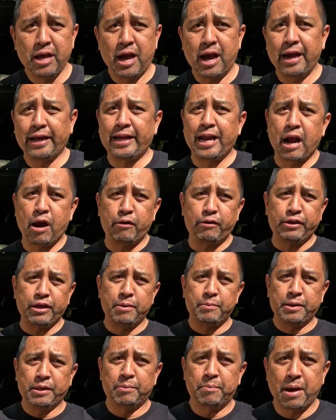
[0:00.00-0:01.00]
I carry
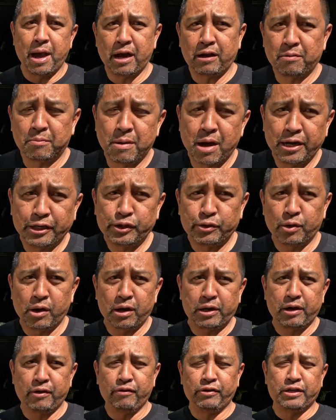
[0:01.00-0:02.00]
them in the back of my
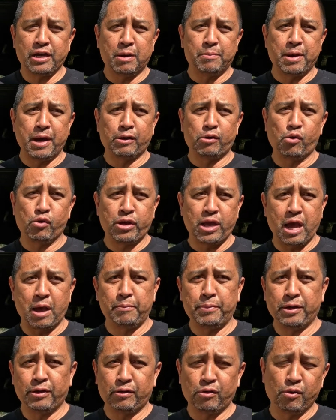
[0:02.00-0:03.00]
truck every time I go
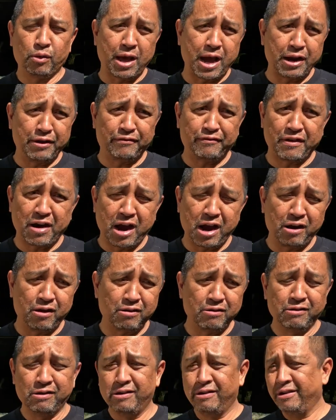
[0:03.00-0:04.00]
camping and go light a
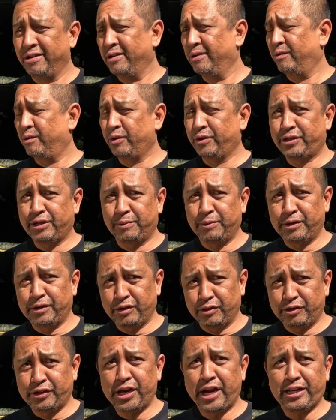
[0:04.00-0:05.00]
fire or something.
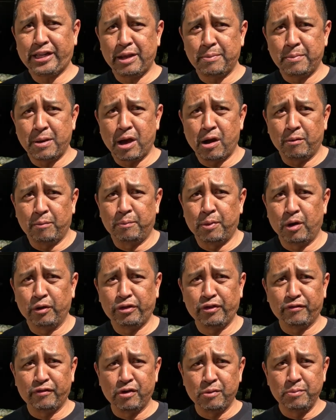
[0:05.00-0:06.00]
So check them out.
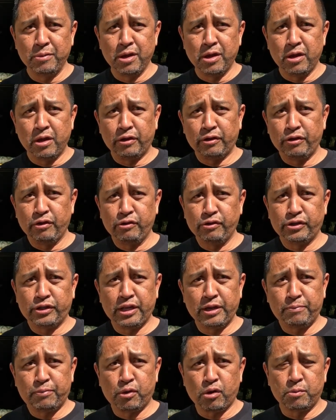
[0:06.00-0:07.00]
Both of them, use
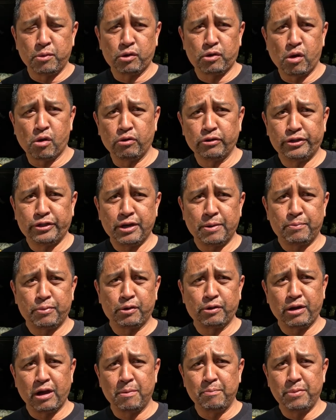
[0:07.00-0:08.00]
the promo code
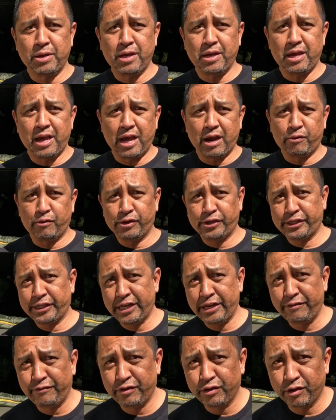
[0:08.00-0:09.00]
SemperGumby and
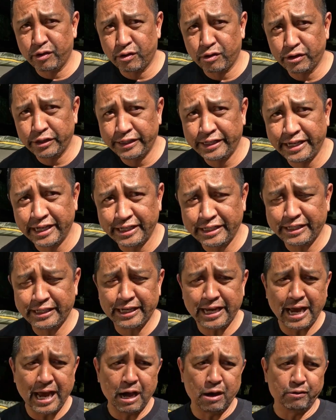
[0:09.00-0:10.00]
receive your
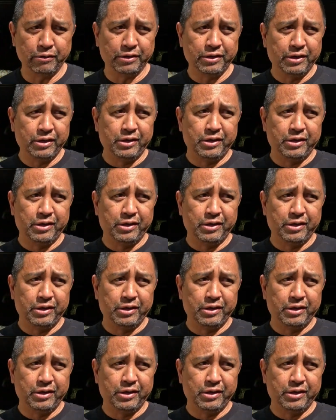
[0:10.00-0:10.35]
discount.